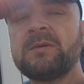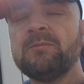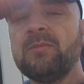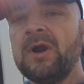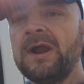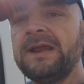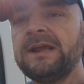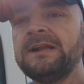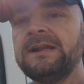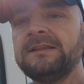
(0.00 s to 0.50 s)

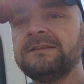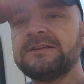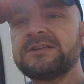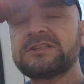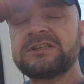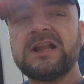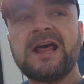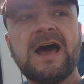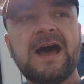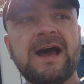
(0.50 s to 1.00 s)
bringing in the
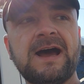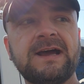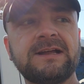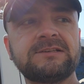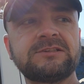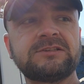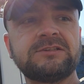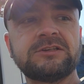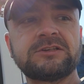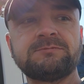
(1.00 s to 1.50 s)

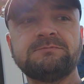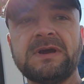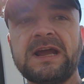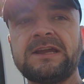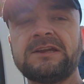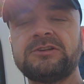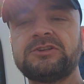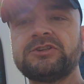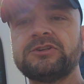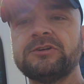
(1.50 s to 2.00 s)
slides, just
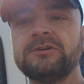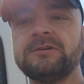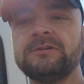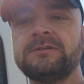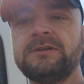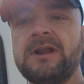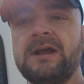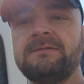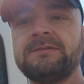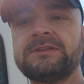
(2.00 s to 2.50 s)
making
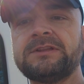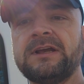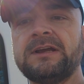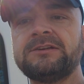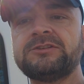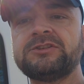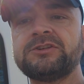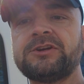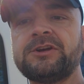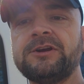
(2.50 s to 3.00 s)
sure that
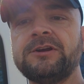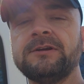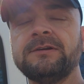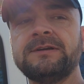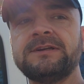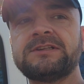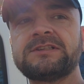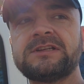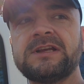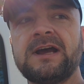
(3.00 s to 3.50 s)
everything's secure
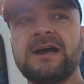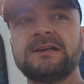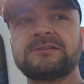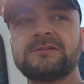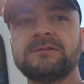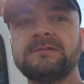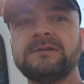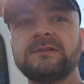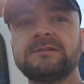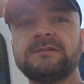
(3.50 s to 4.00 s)
inside
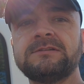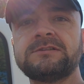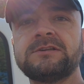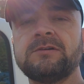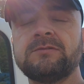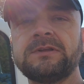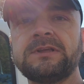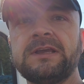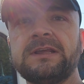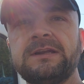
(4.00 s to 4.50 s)
so nothing's
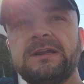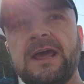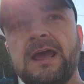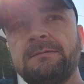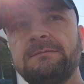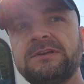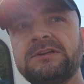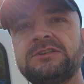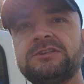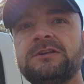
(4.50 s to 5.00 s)
going to get
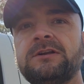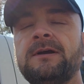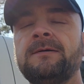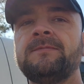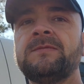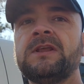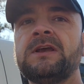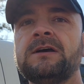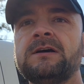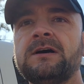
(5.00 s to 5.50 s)
damaged.
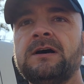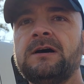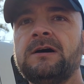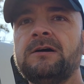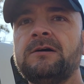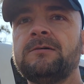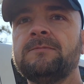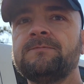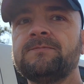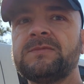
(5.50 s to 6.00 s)

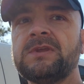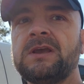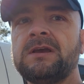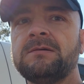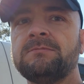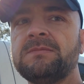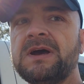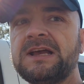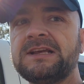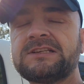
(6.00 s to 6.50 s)

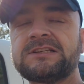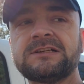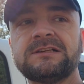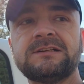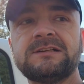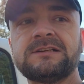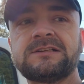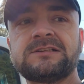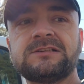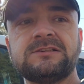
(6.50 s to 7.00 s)

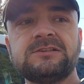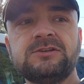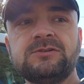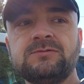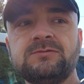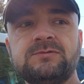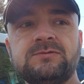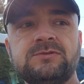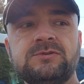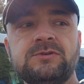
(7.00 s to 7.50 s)
Basically,
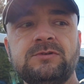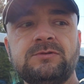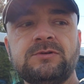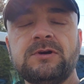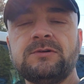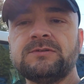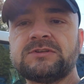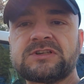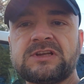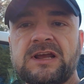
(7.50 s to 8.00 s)
you
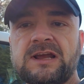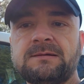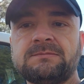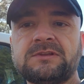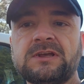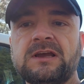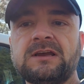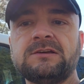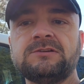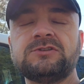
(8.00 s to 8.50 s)
do the same
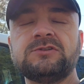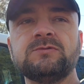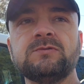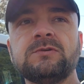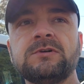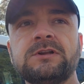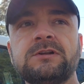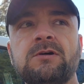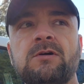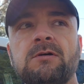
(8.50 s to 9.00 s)
thing as you
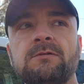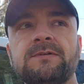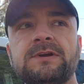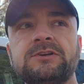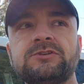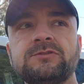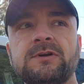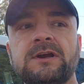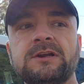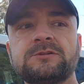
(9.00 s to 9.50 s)
would in
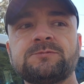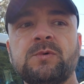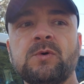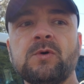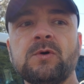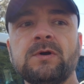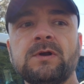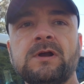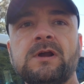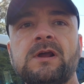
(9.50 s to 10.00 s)
RV
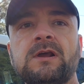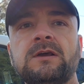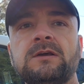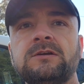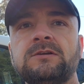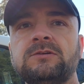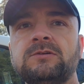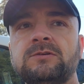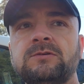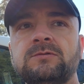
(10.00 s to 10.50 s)
transport.
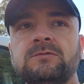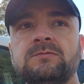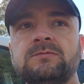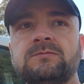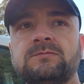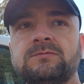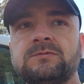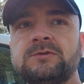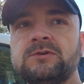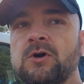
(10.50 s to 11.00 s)
You
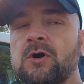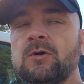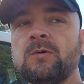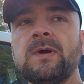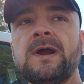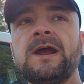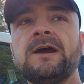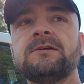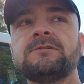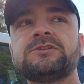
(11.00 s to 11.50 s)
go
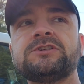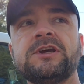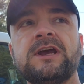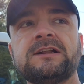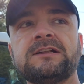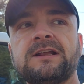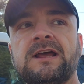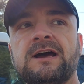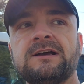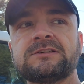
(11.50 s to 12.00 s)
around,
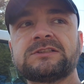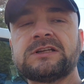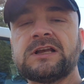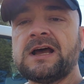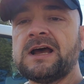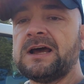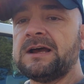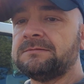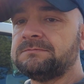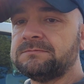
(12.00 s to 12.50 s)
check the
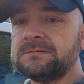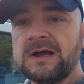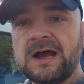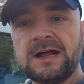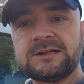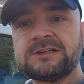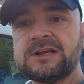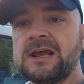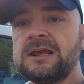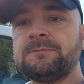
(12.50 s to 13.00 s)
outside.
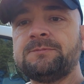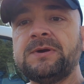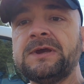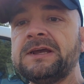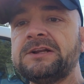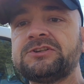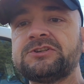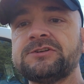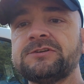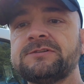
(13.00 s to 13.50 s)
I take
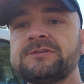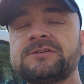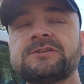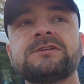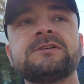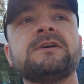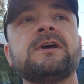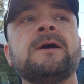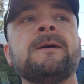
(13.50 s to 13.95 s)
pictures.